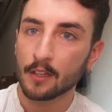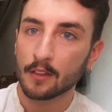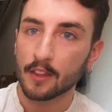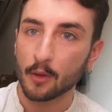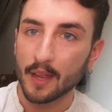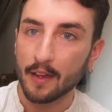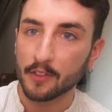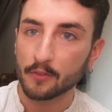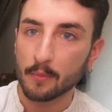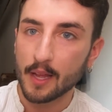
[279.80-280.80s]
There we have the
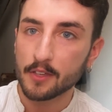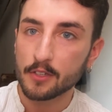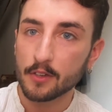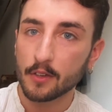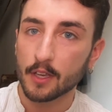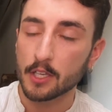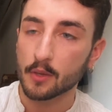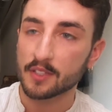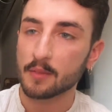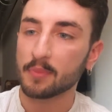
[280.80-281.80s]
reminder, and you
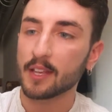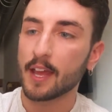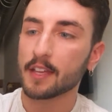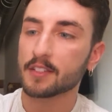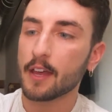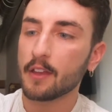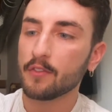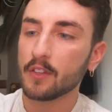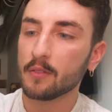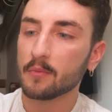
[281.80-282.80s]
can simply exit out of
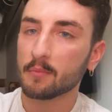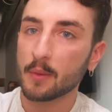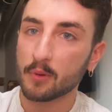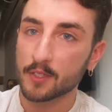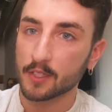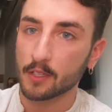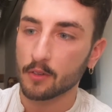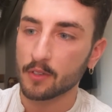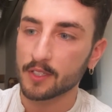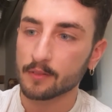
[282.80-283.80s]
it by pressing and
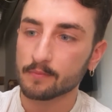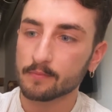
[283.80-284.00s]
holding.